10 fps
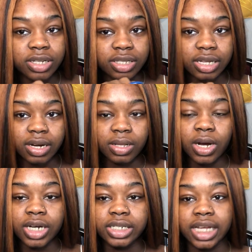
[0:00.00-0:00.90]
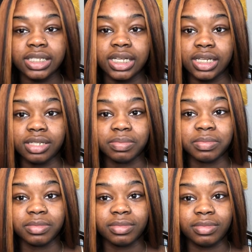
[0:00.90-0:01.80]
side of the car dented,
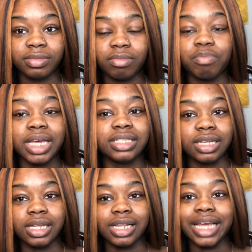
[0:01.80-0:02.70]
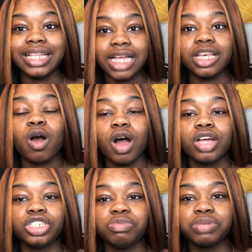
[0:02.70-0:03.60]
basically. Like, that's how
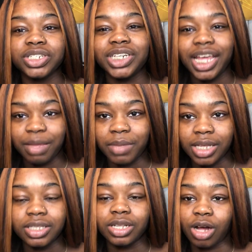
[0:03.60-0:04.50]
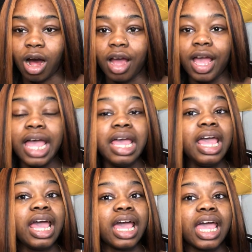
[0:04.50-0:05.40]
hard she pushed him into the car.
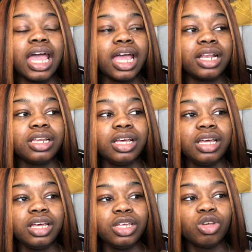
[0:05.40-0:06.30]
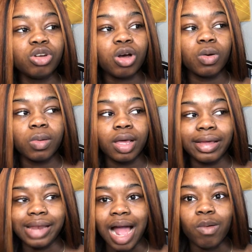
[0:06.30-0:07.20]
And, you know,
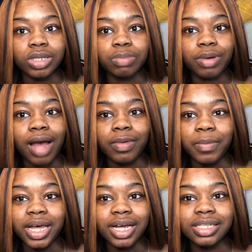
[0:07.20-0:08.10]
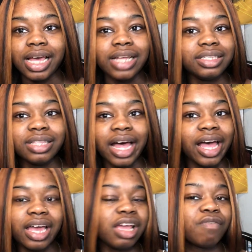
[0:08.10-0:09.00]
now it's a problem because it's not
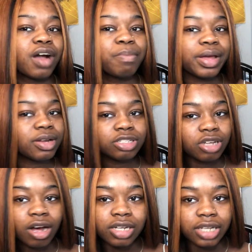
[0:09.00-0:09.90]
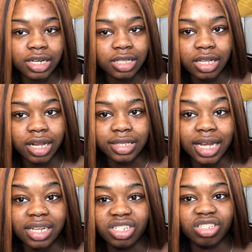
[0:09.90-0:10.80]
any of our parents' cars or anything like
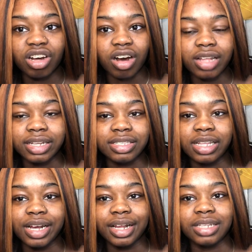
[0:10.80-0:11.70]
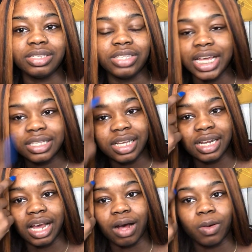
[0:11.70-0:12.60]
that. It's just a car that's there that's dented
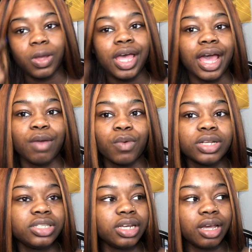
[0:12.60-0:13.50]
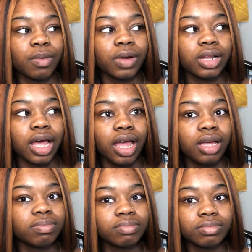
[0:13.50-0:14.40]
now. And we're sitting here, we're
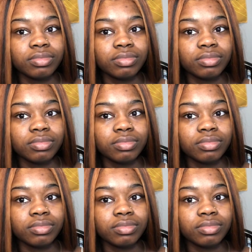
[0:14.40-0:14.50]
like,